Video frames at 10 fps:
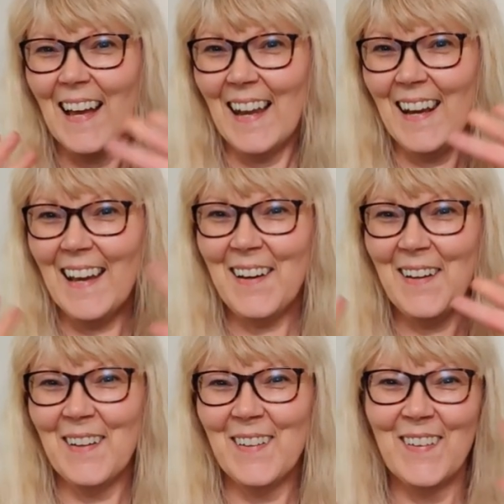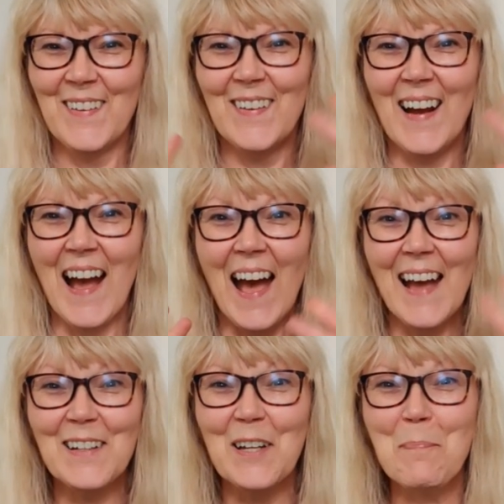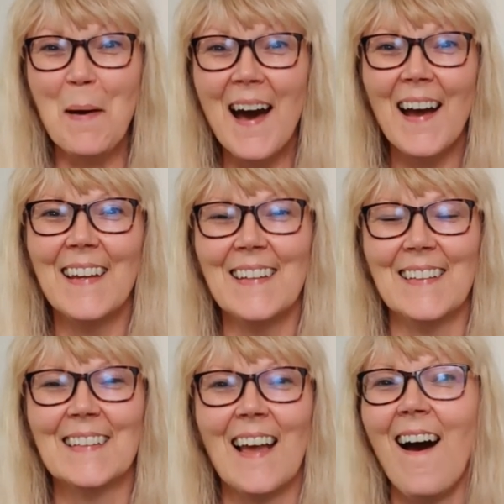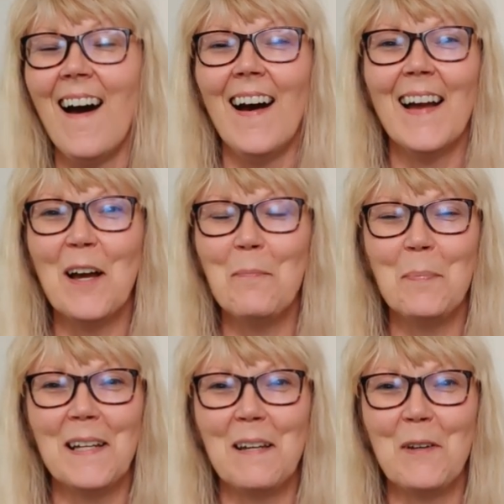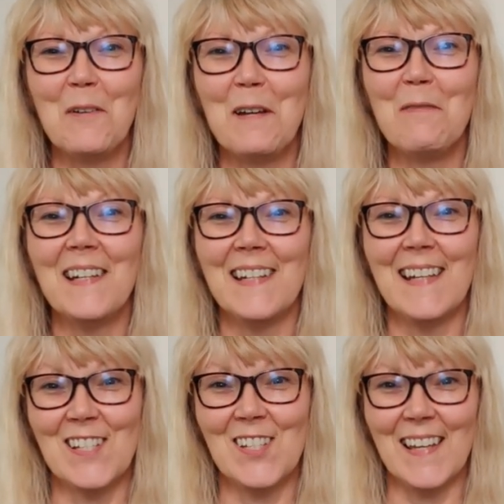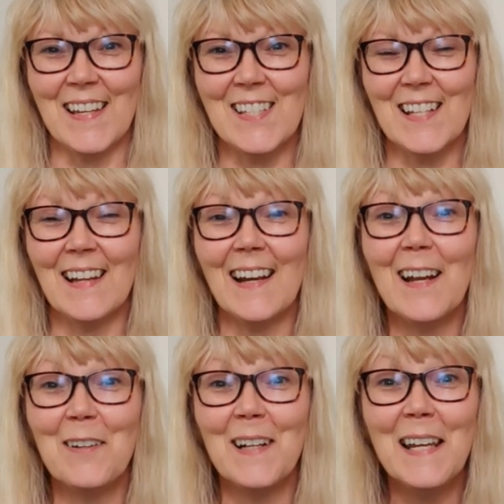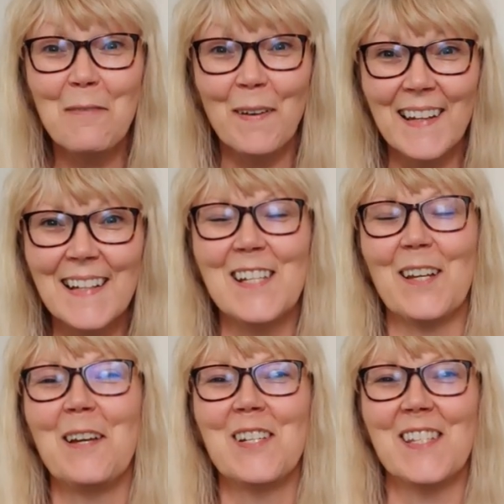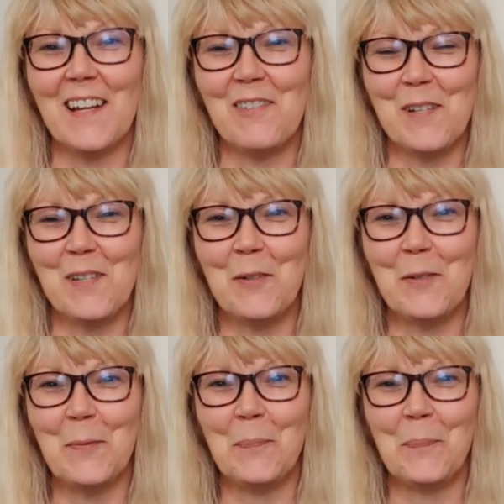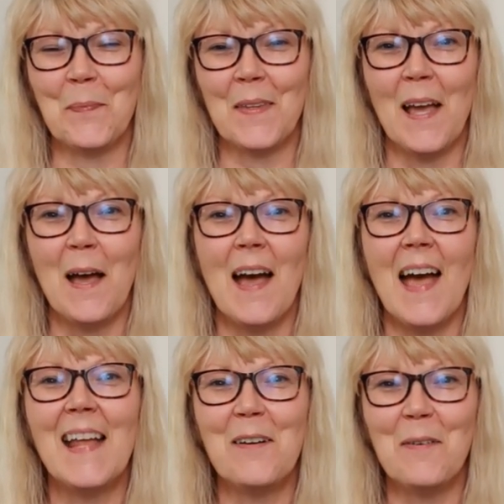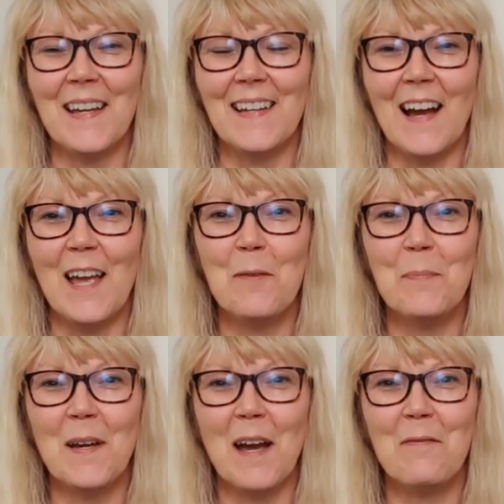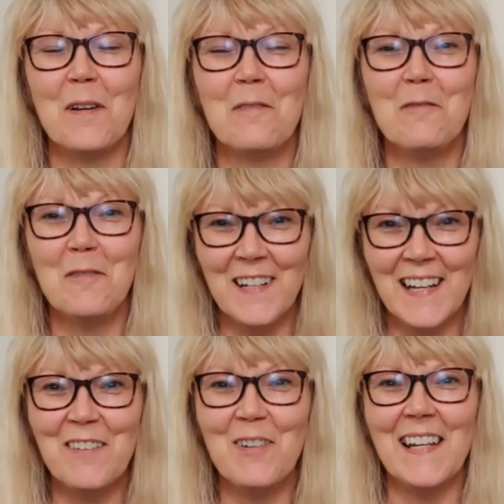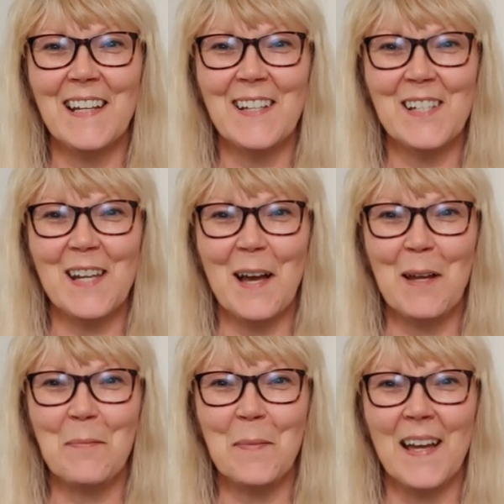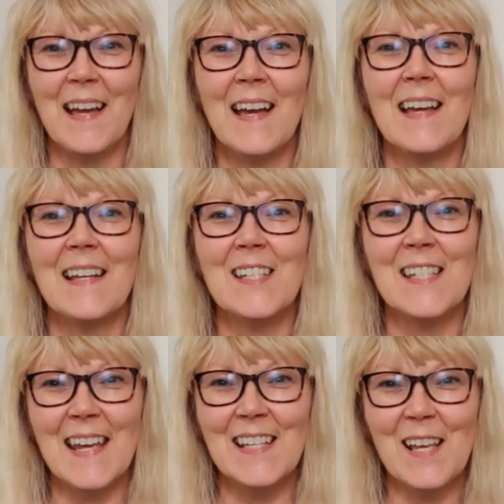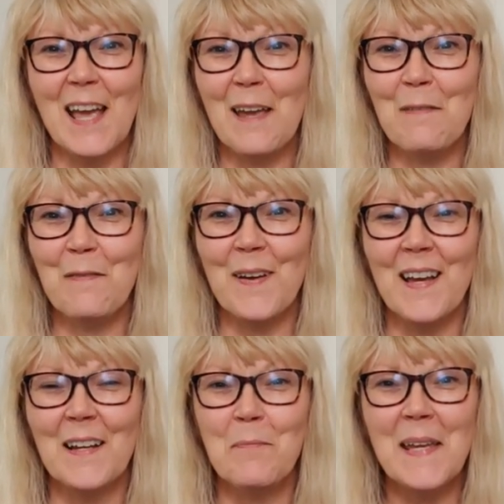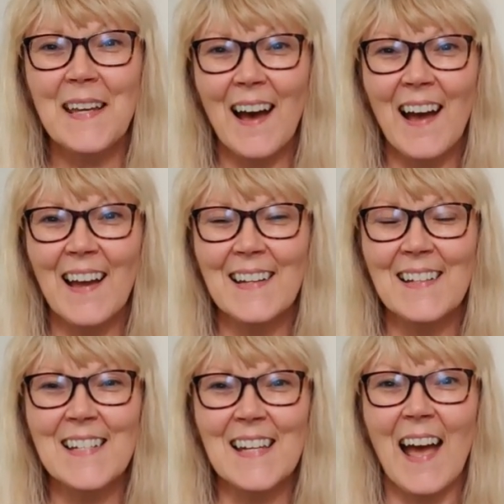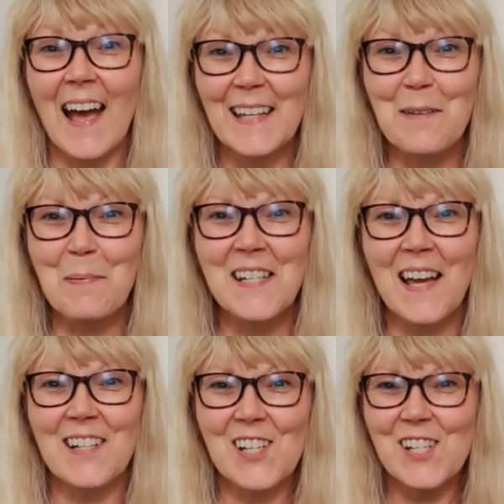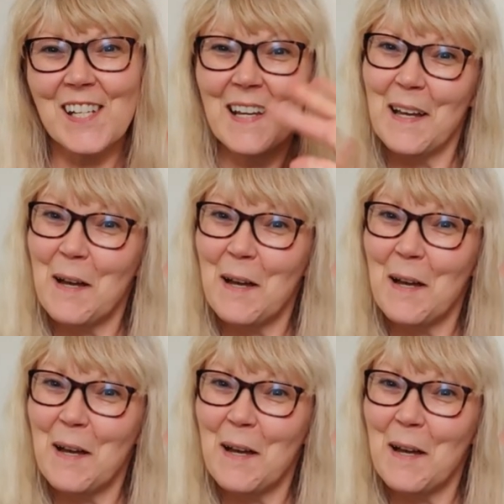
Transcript: Hello and goodbye. I can't believe you're even in Year 6, let alone leaving to go to secondary school. Anyway, I hope you have a really, really good time. Stay safe, be kind and keep in touch.